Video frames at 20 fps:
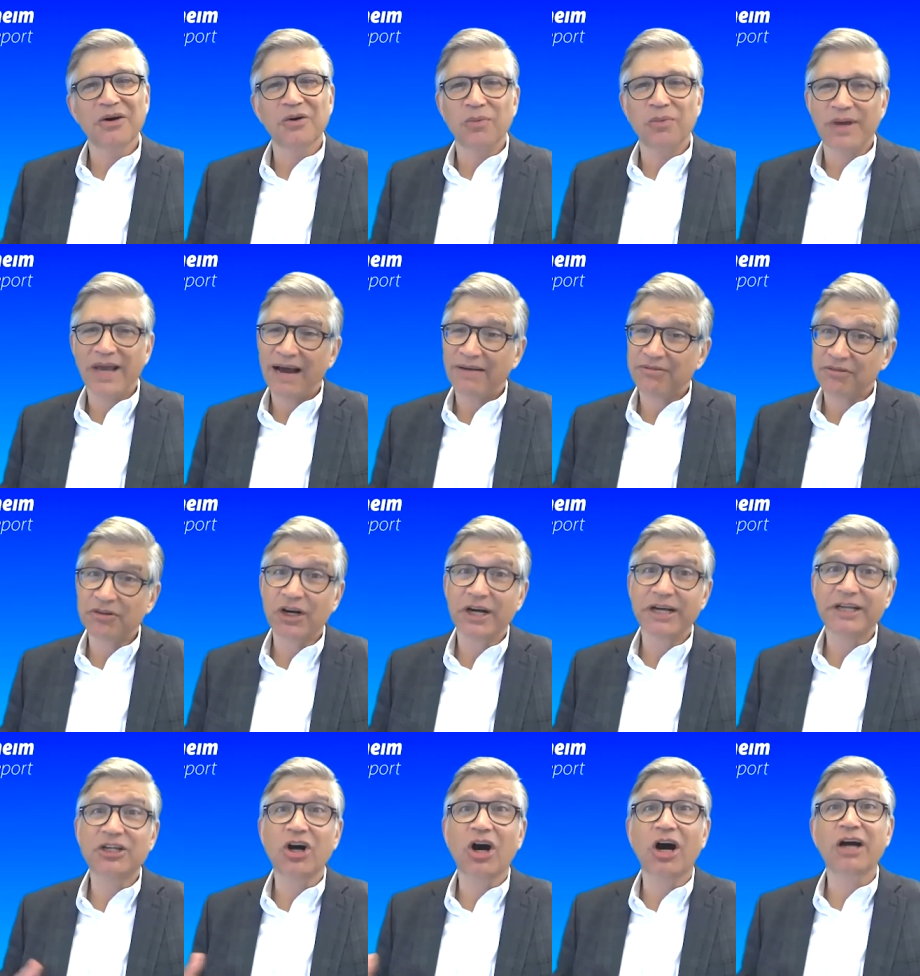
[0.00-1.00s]
We have a
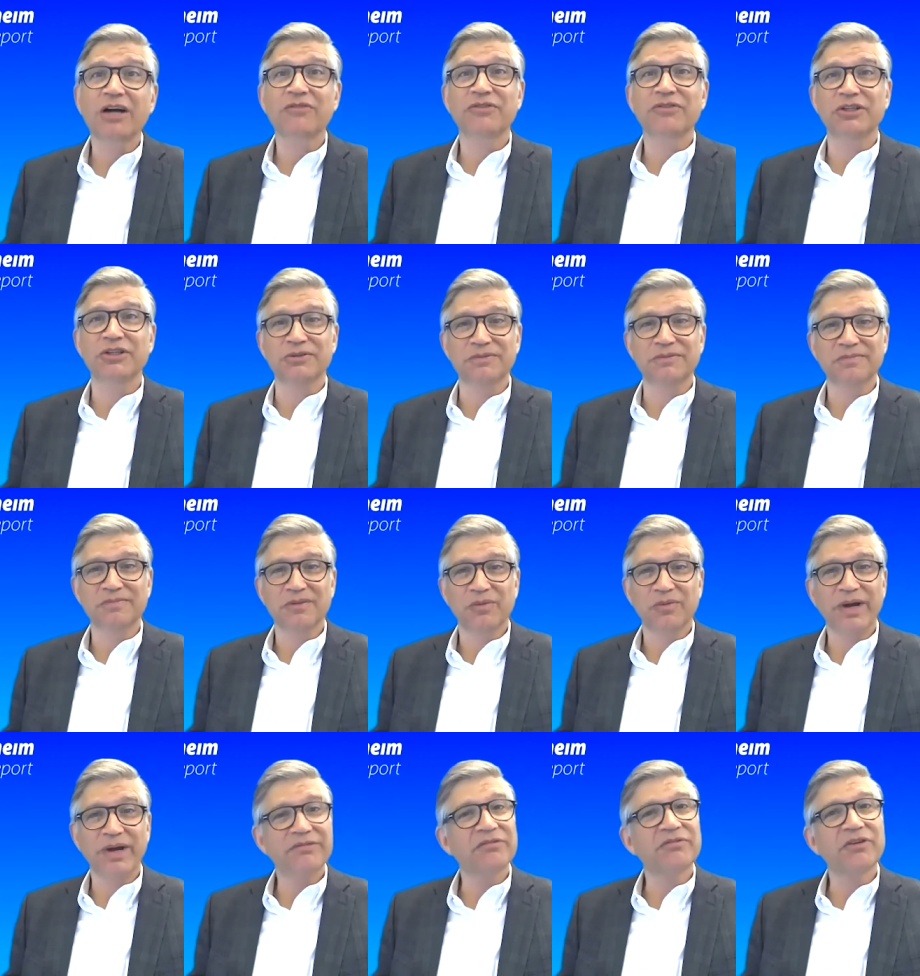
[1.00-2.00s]
very dark view.
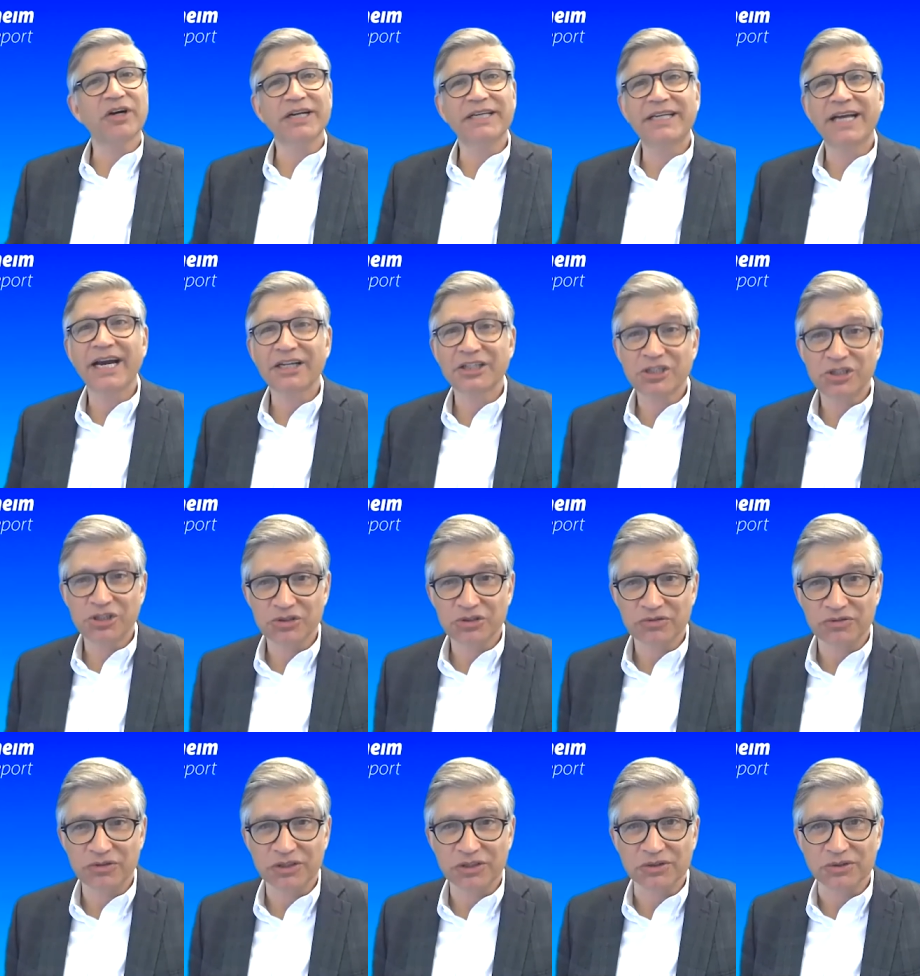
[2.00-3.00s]
We have a very textured
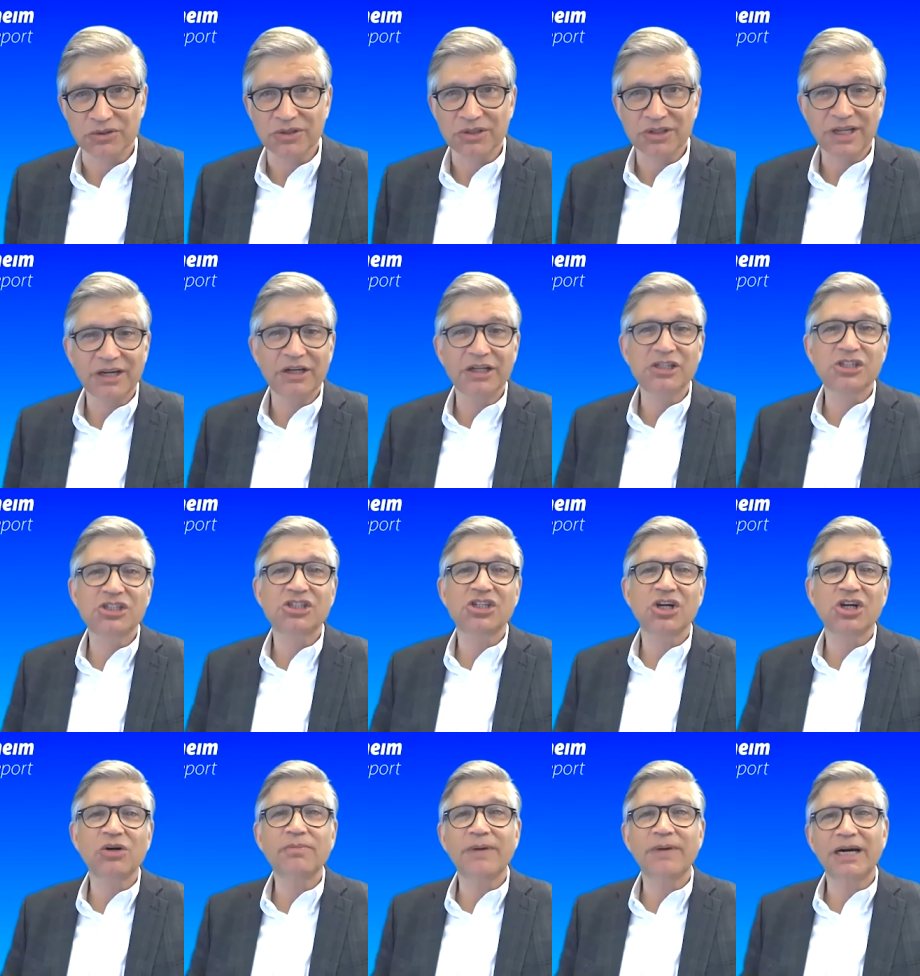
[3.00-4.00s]
view. There is
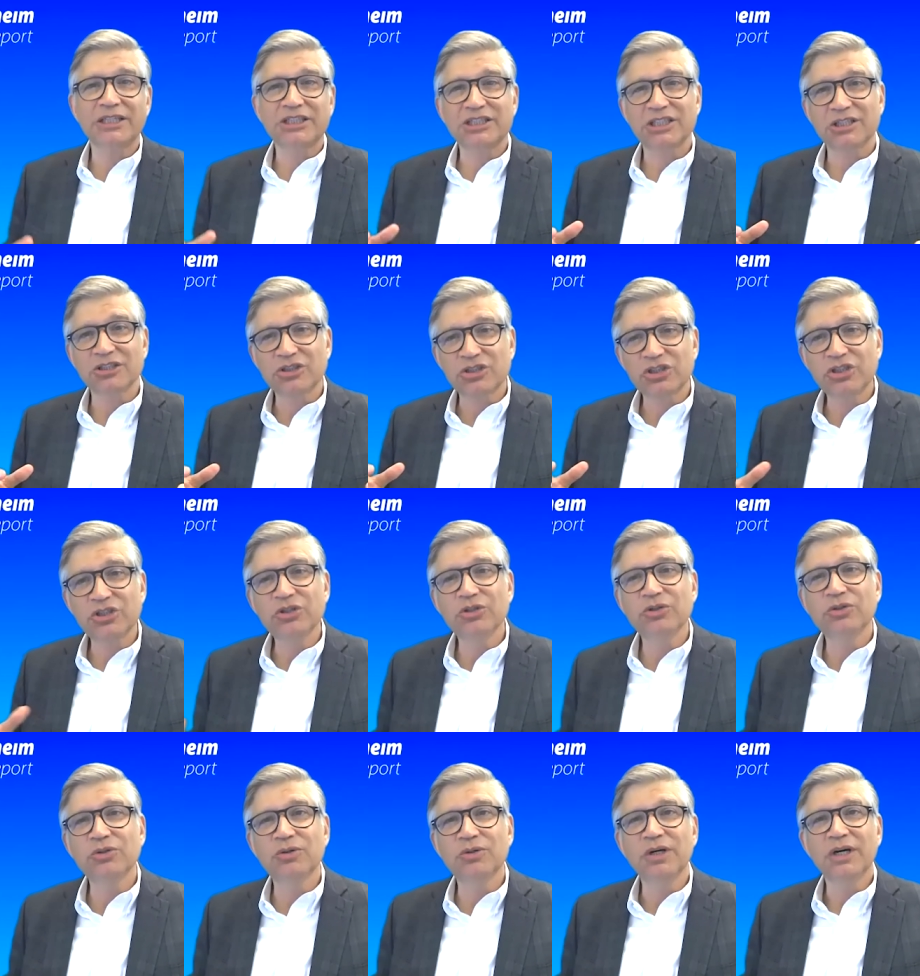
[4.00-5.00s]
so much
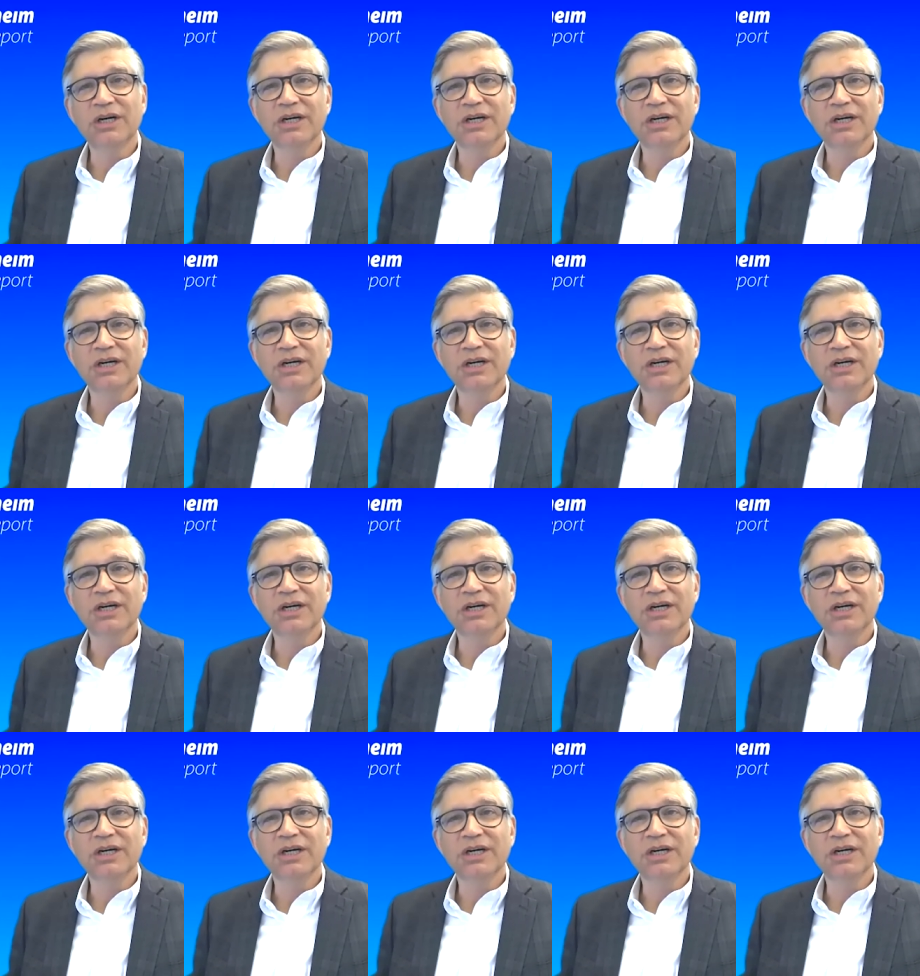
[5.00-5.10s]
to